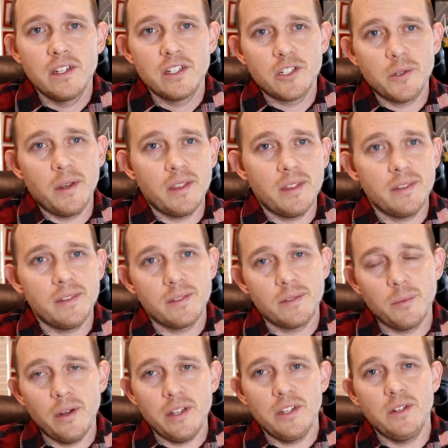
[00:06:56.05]
showing
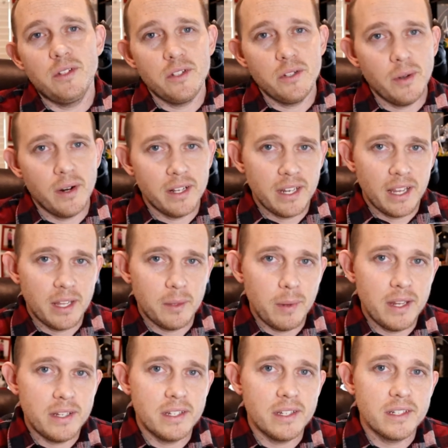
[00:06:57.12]
what you do on a daily
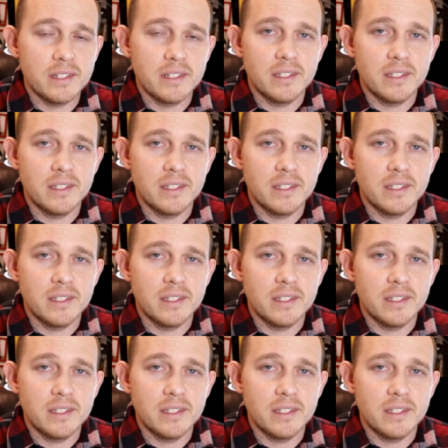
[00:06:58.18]
basis